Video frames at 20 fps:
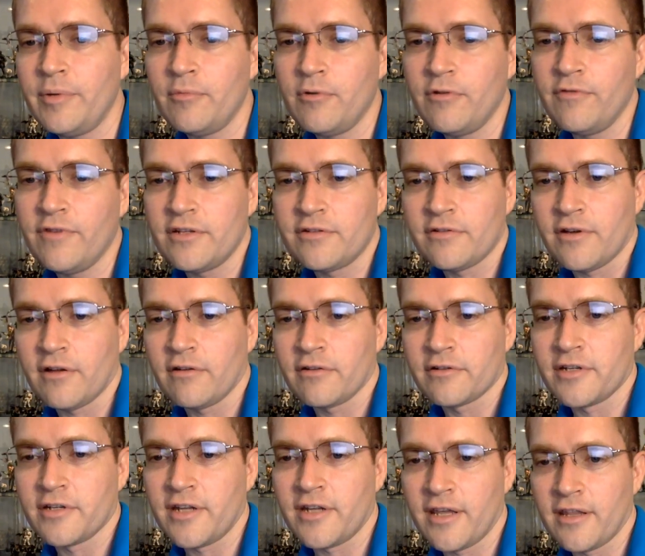movie trailer
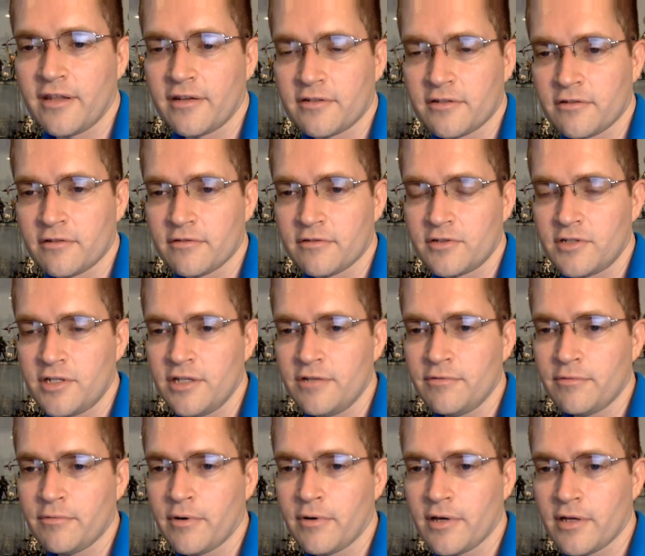today that shows
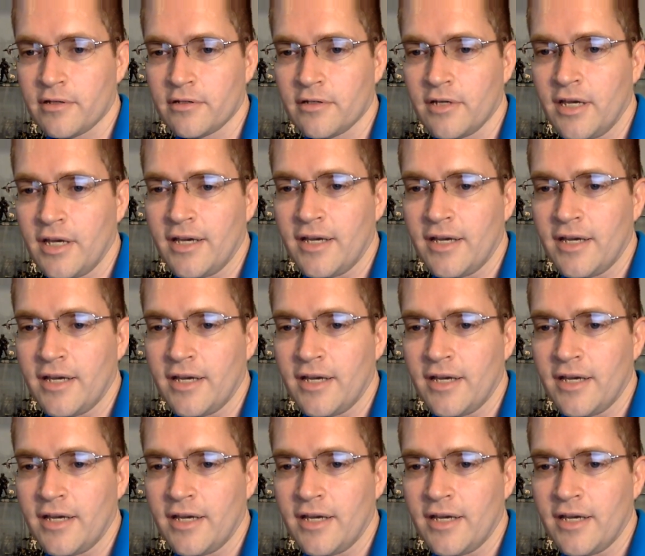G1,